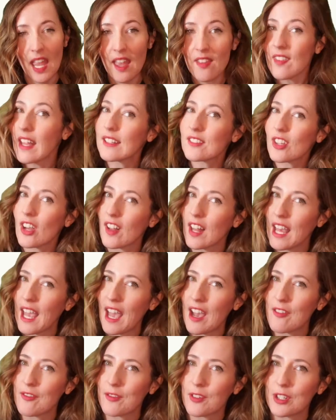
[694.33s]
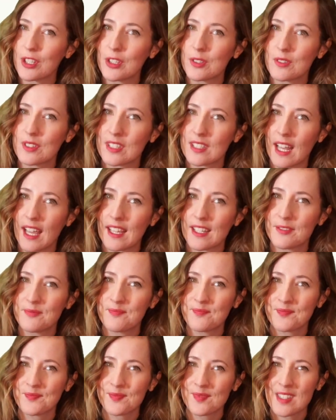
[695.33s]
And that's all I have for you today.
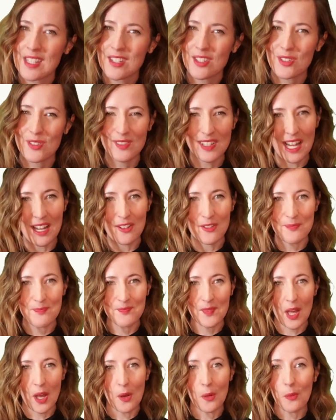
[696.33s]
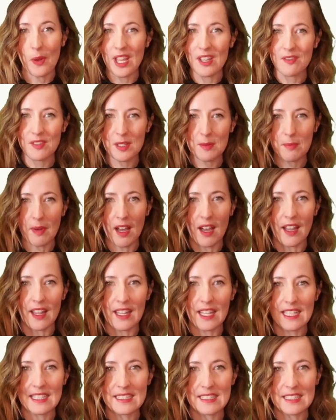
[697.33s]
So now I'll wave goodbye
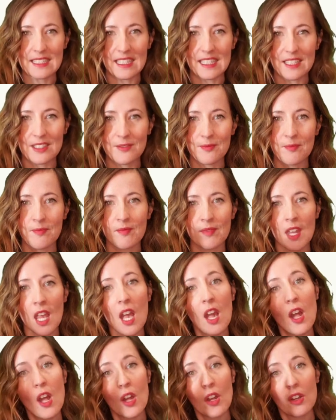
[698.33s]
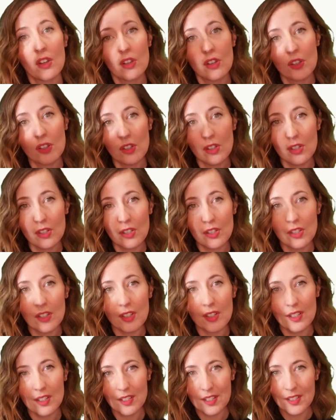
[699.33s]
and sing.
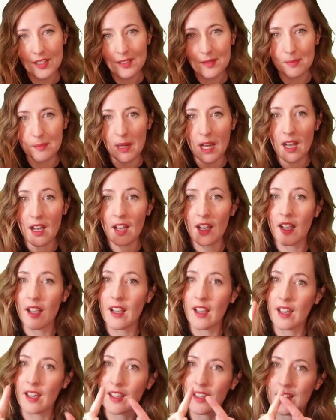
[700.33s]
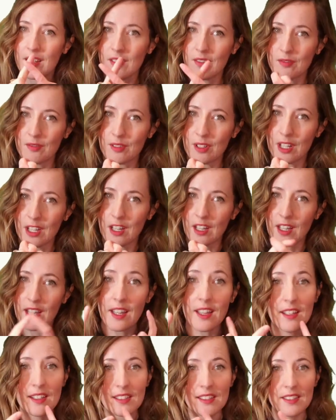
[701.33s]
Goodbye,
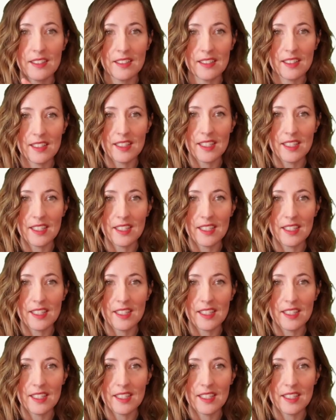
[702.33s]
friends.